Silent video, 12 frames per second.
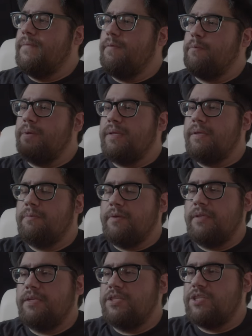really,
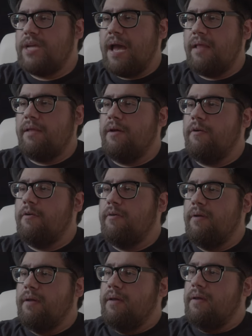really shallow,